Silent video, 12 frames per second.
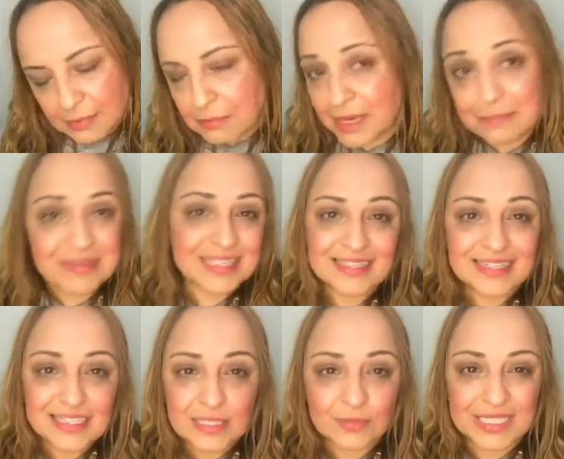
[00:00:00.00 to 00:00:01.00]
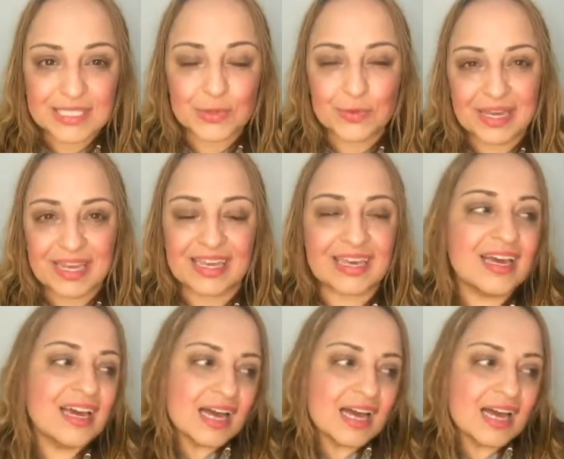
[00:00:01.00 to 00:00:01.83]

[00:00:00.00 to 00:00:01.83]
my business once a week.